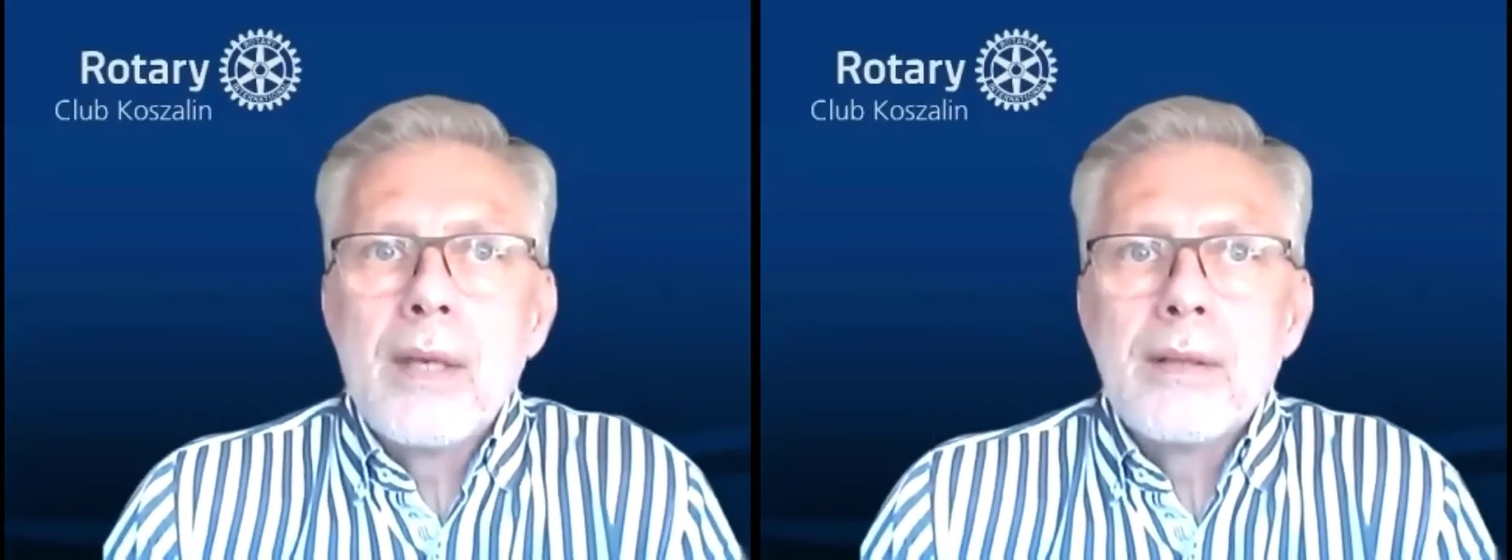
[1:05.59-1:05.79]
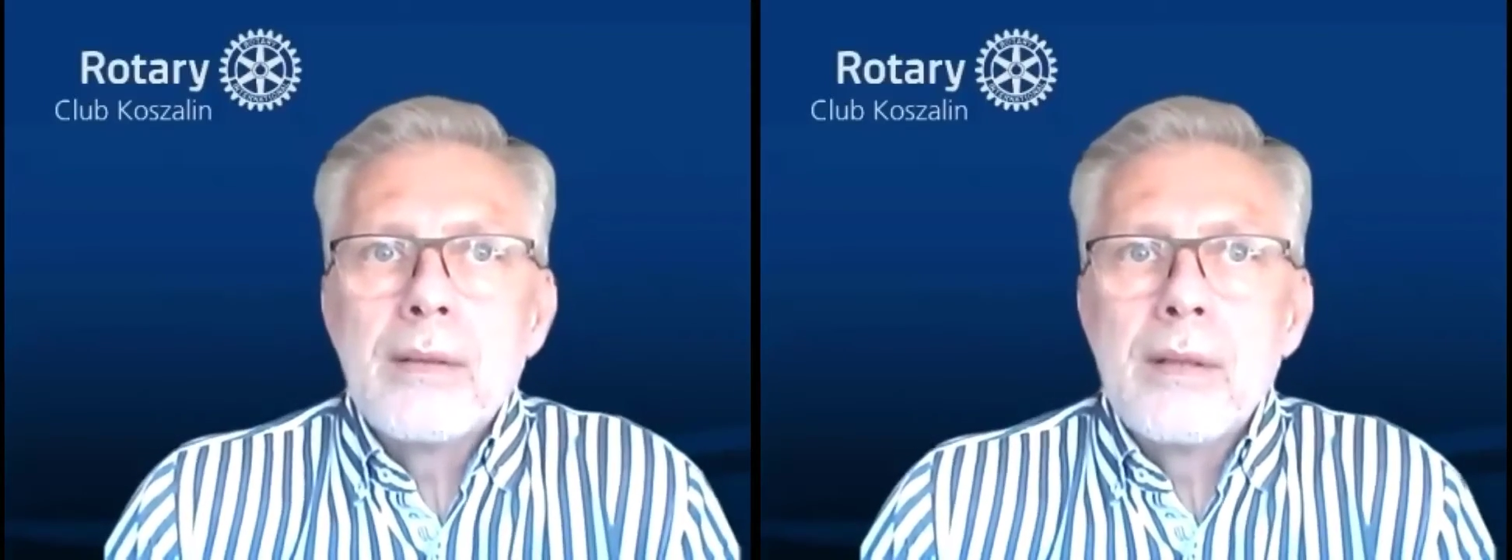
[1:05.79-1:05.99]

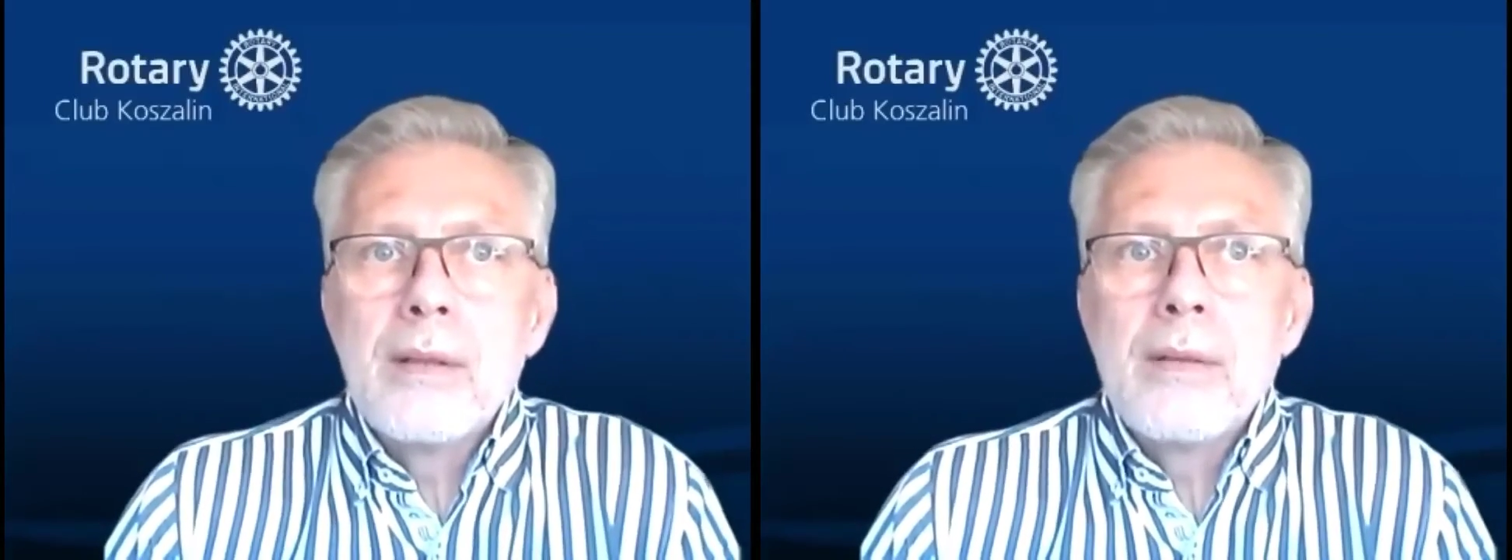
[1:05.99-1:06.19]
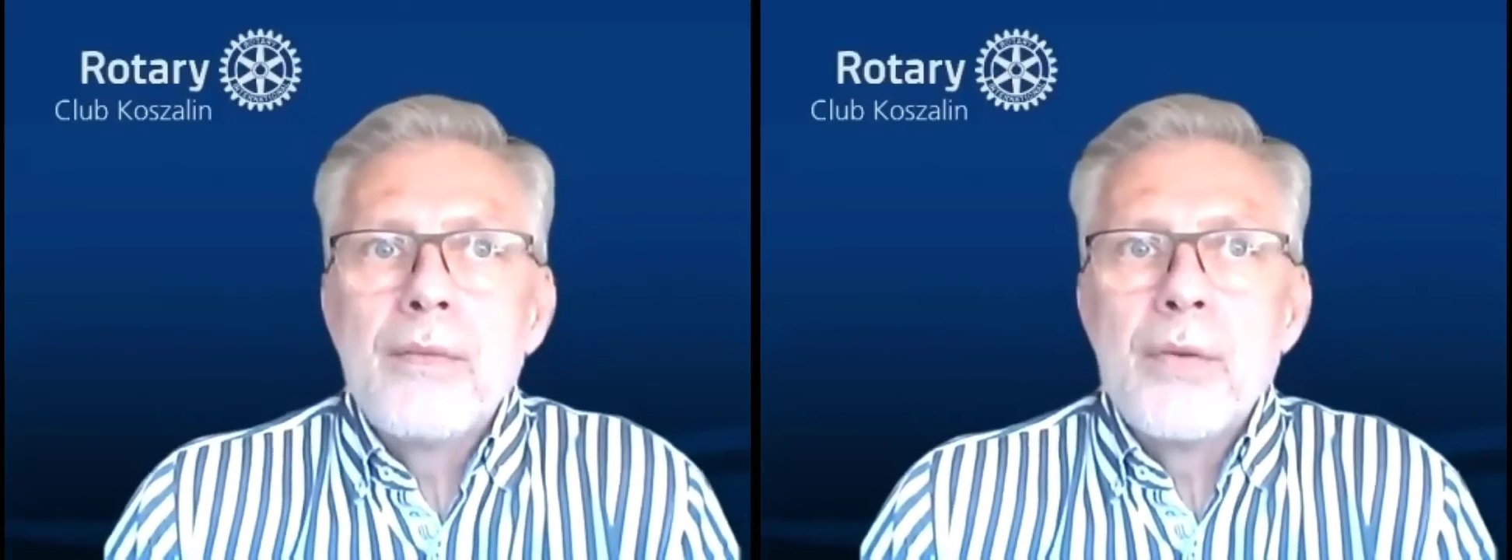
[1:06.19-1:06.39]
things
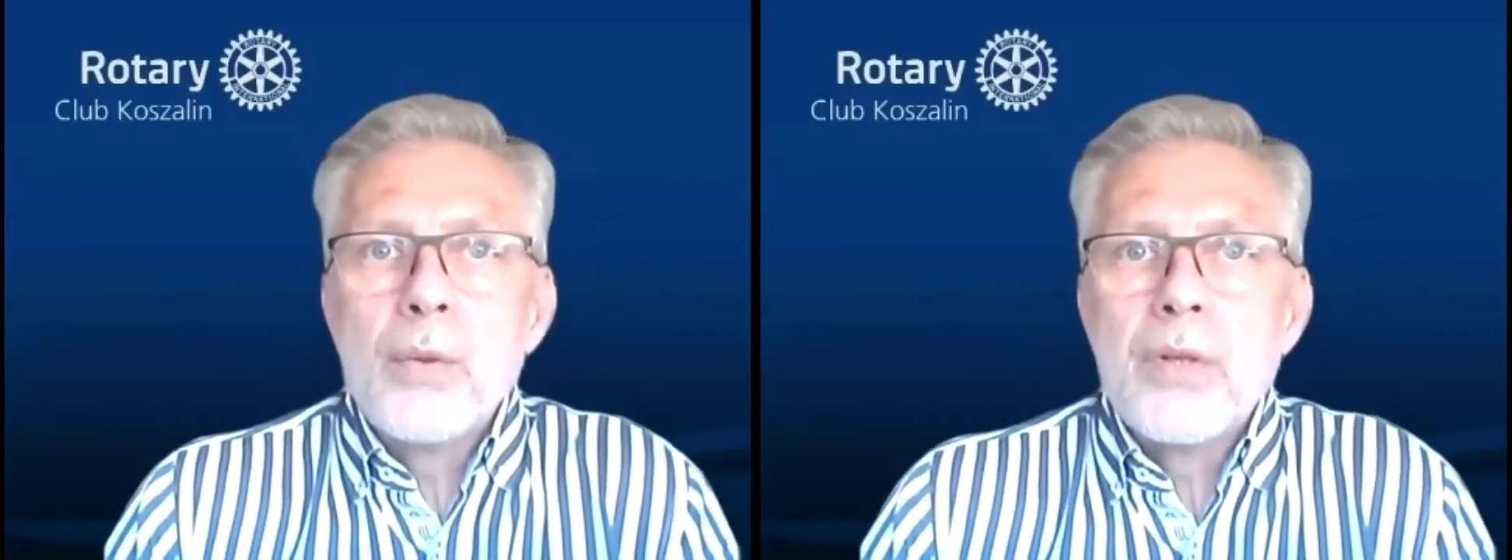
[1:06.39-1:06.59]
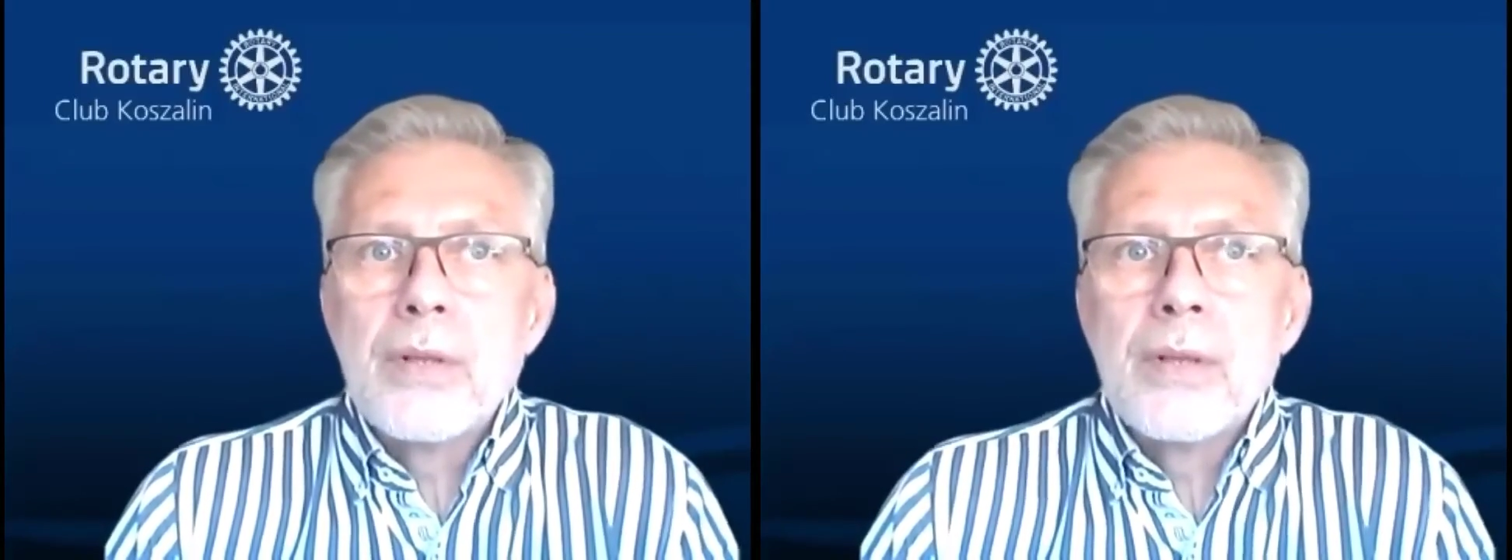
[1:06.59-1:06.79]
in the
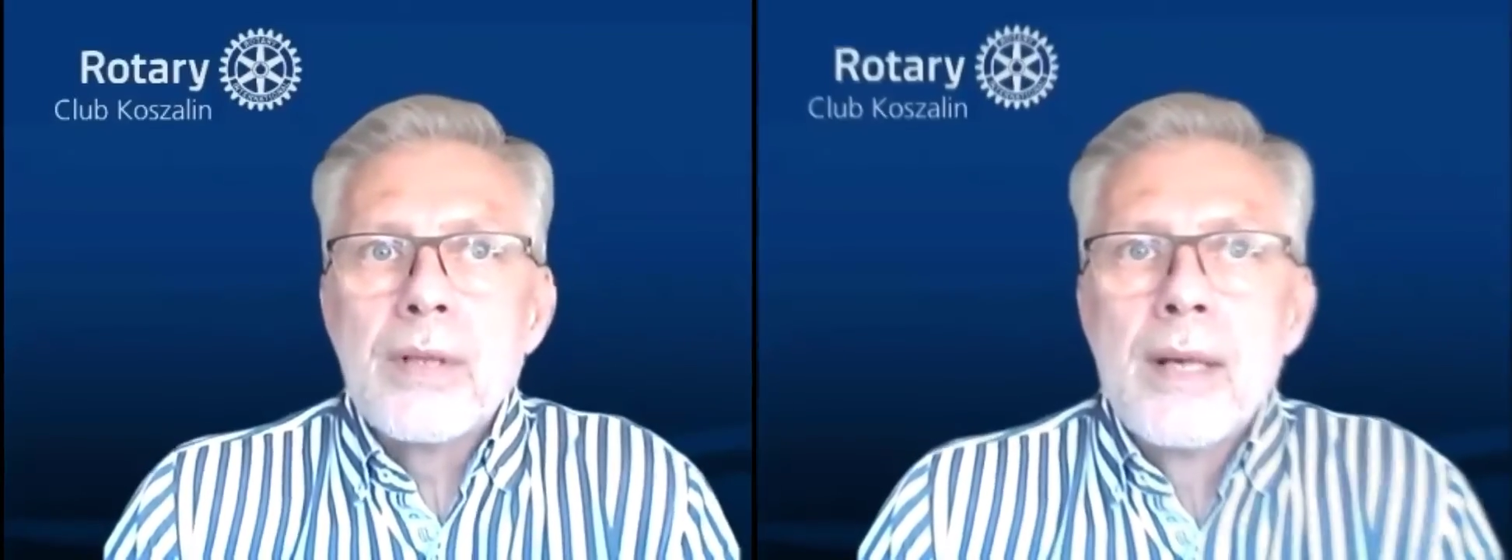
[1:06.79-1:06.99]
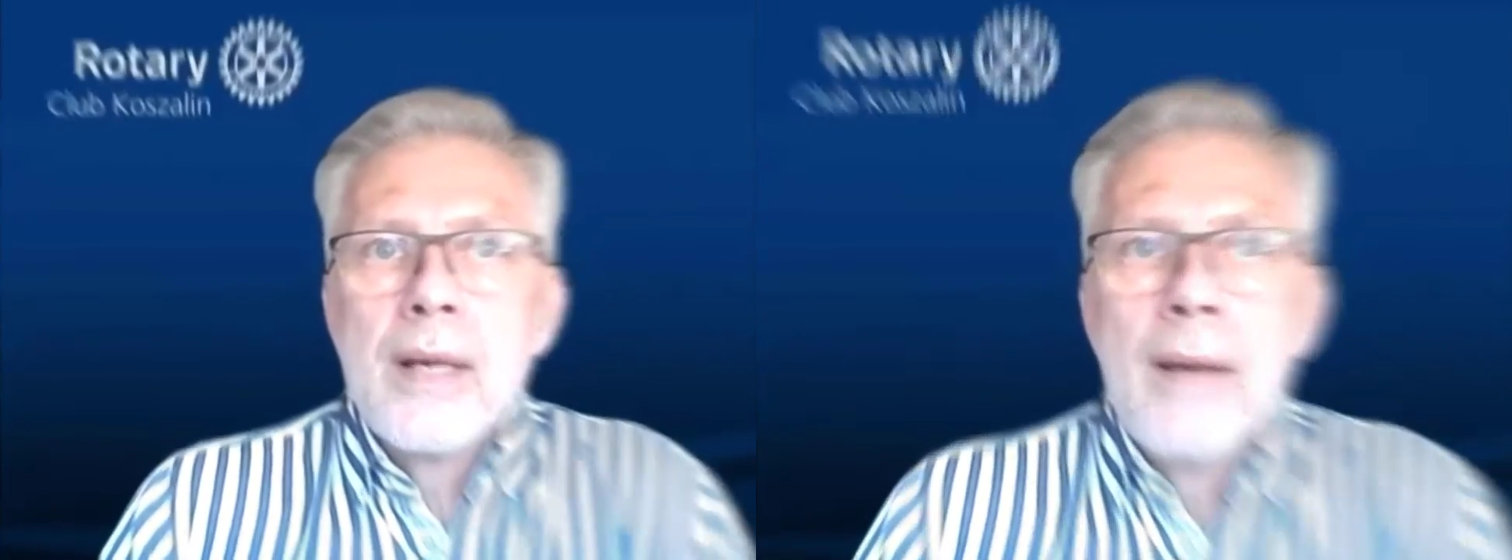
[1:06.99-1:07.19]

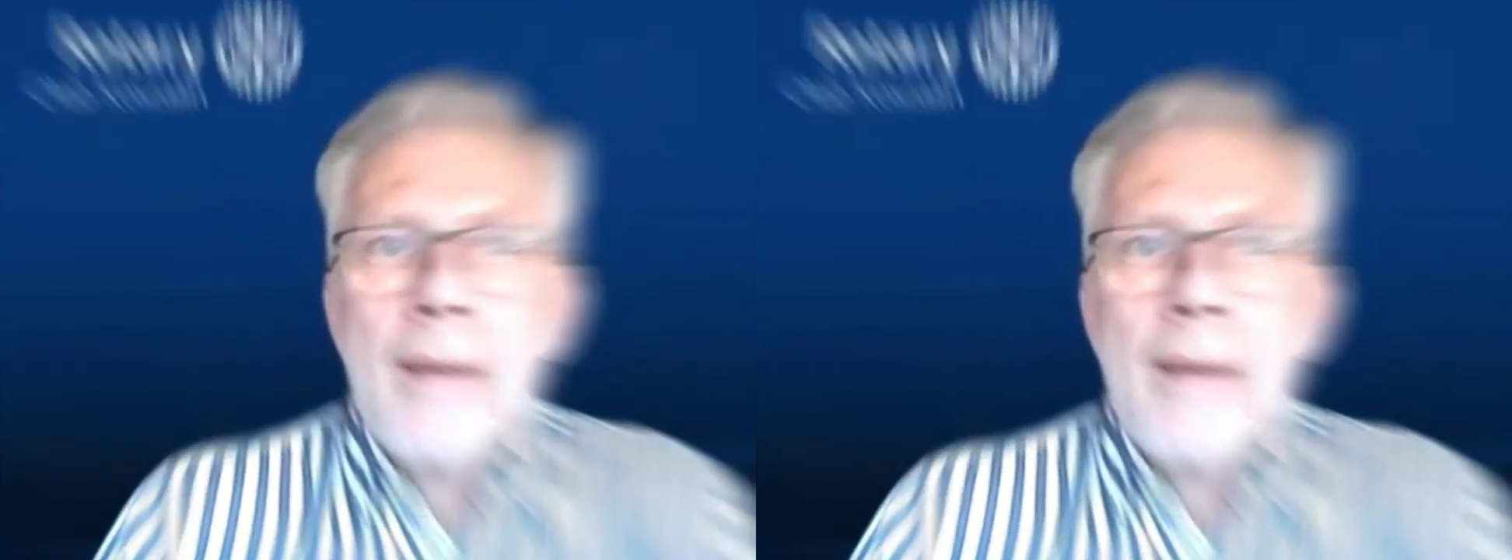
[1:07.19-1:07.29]
future.